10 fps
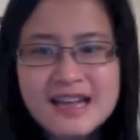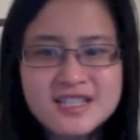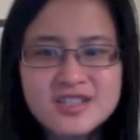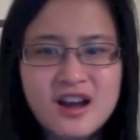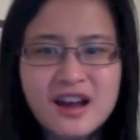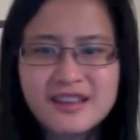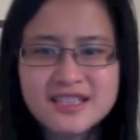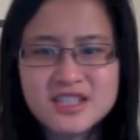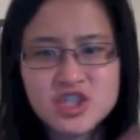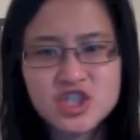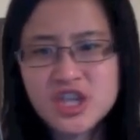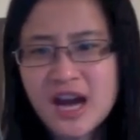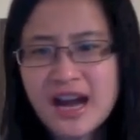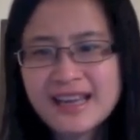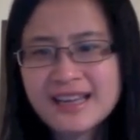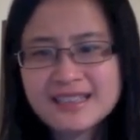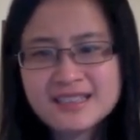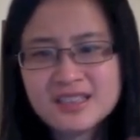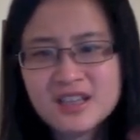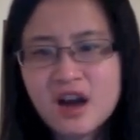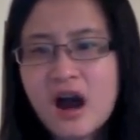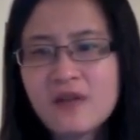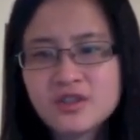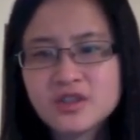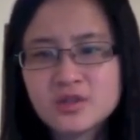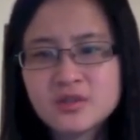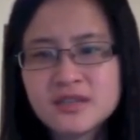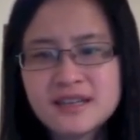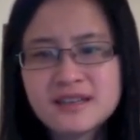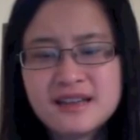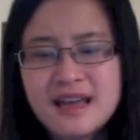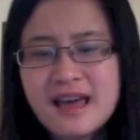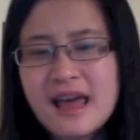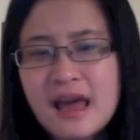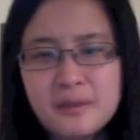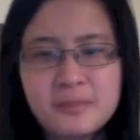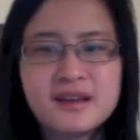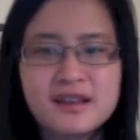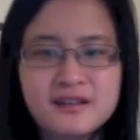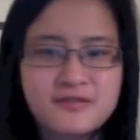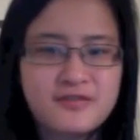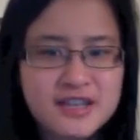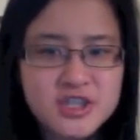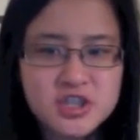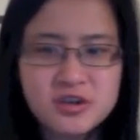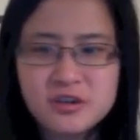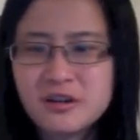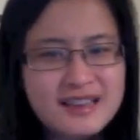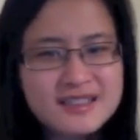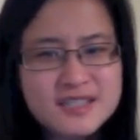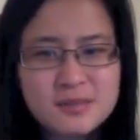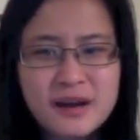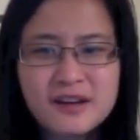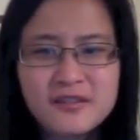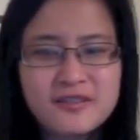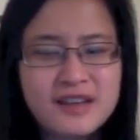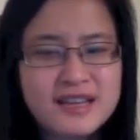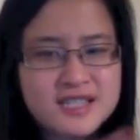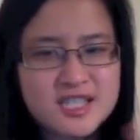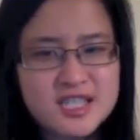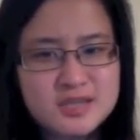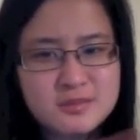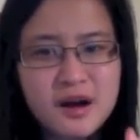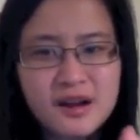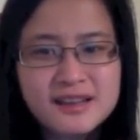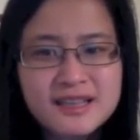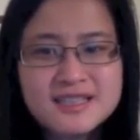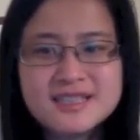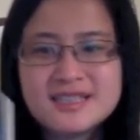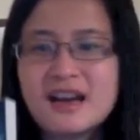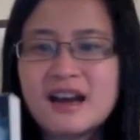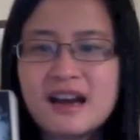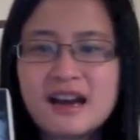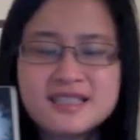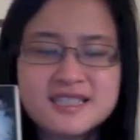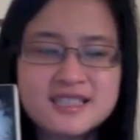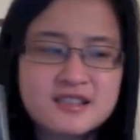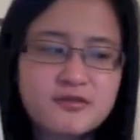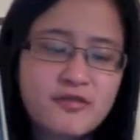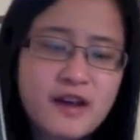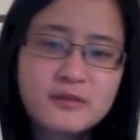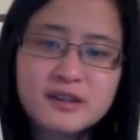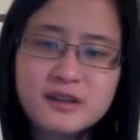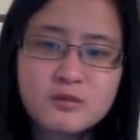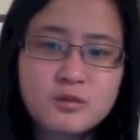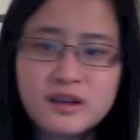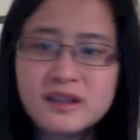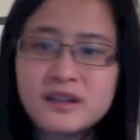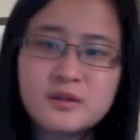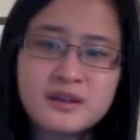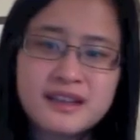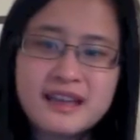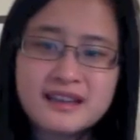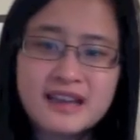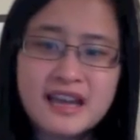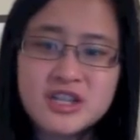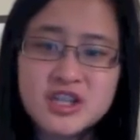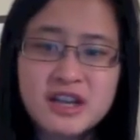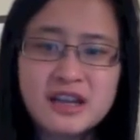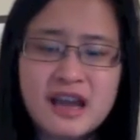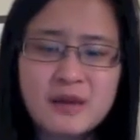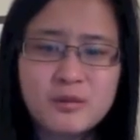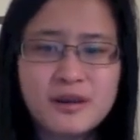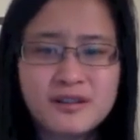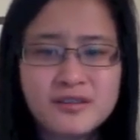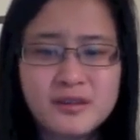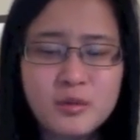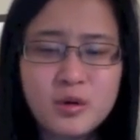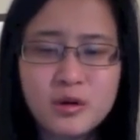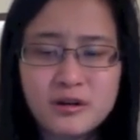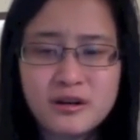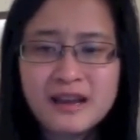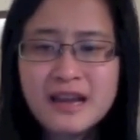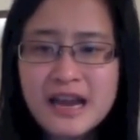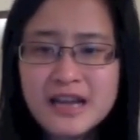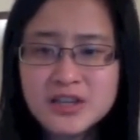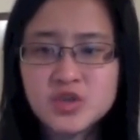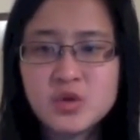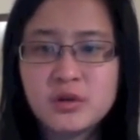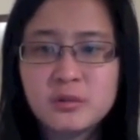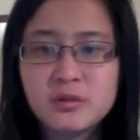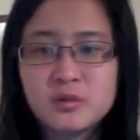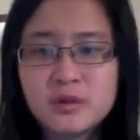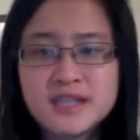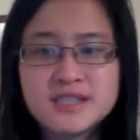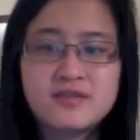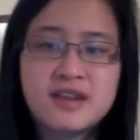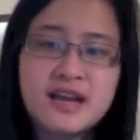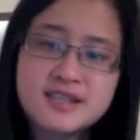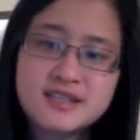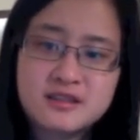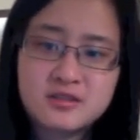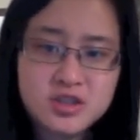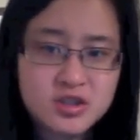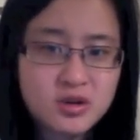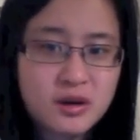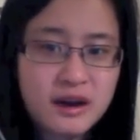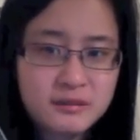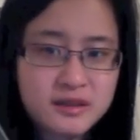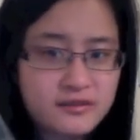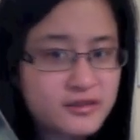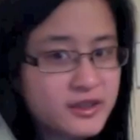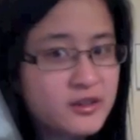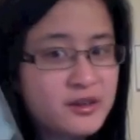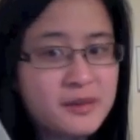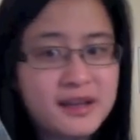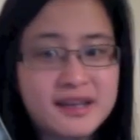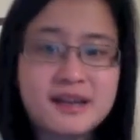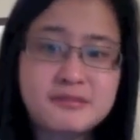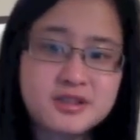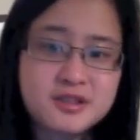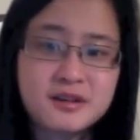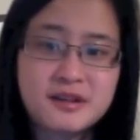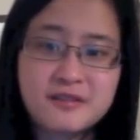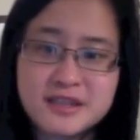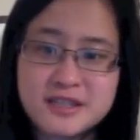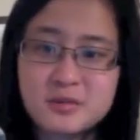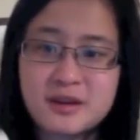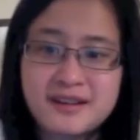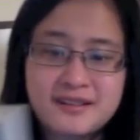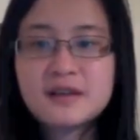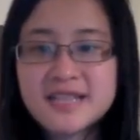It's not this giant, convoluted epic adventure. In spite of its smallness, I, I found it really, really engaging and one of the more enjoyable reads of last year, so I'm definitely going to make an episode out of this one.